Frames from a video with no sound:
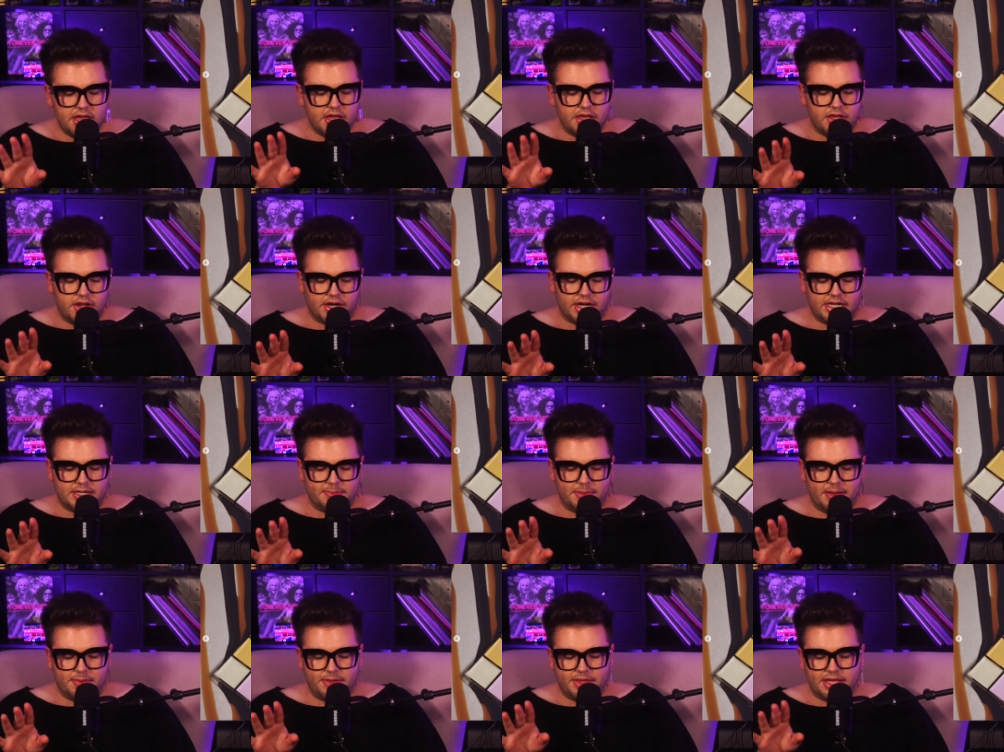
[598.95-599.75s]
You're going to have to
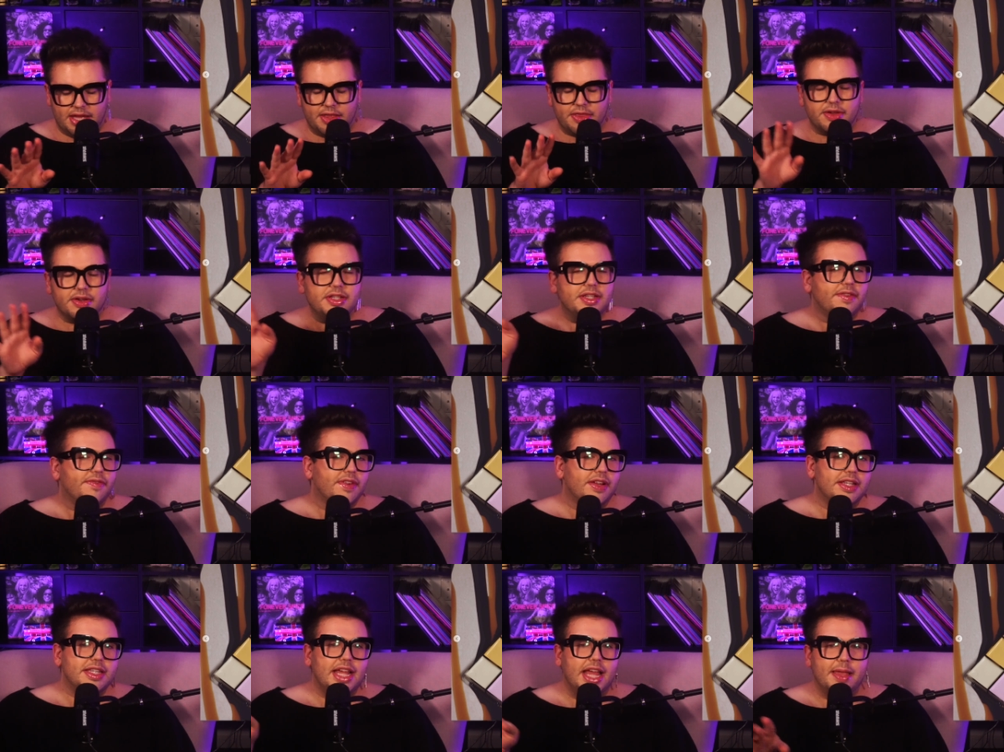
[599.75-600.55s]
play with other
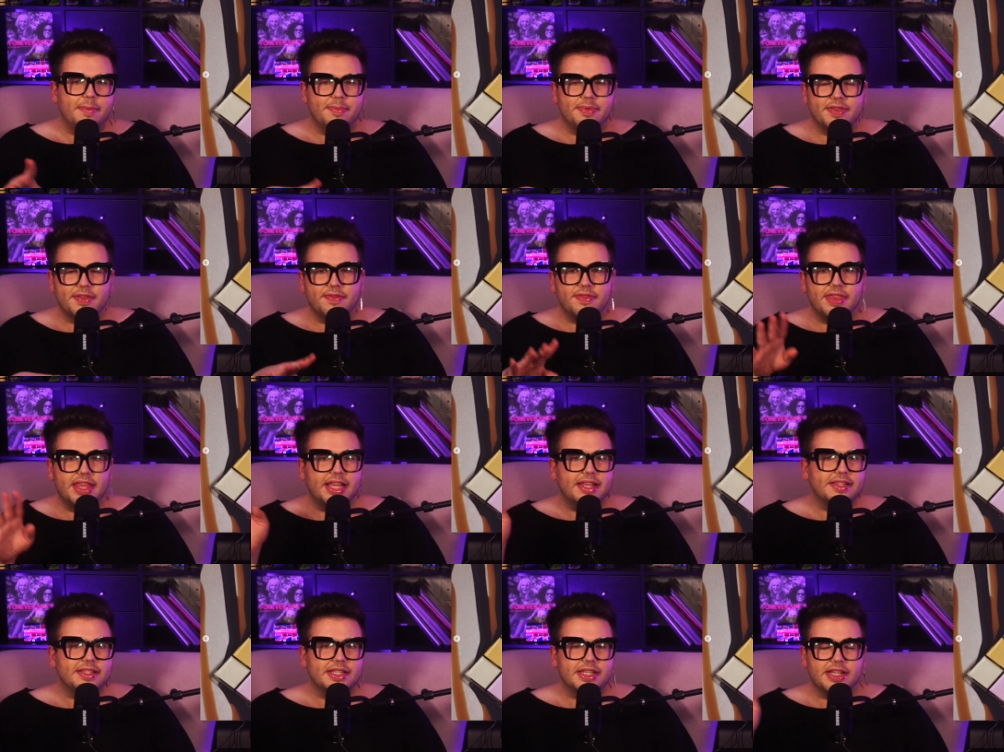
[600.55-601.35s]
different types of
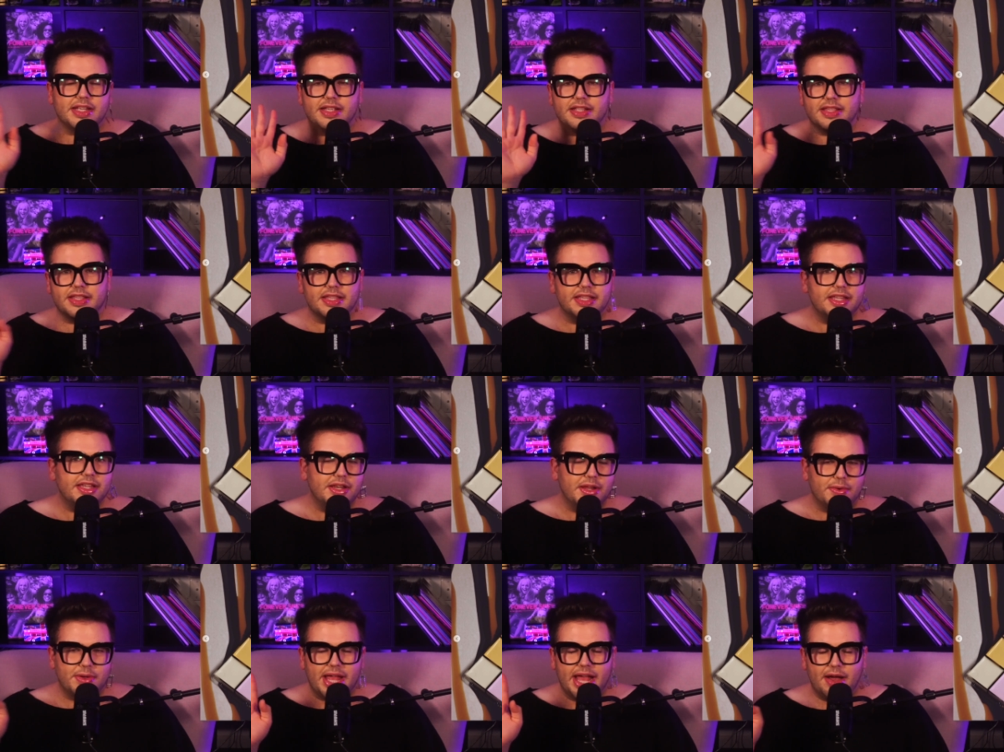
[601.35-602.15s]
things to, to you
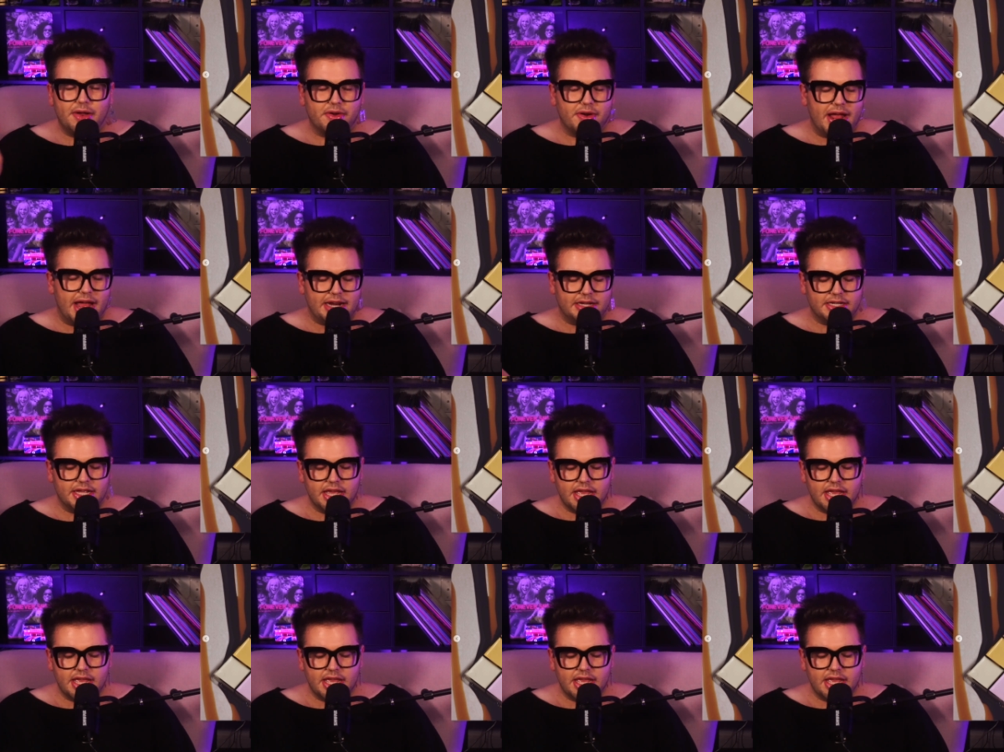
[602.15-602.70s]
know, counteract.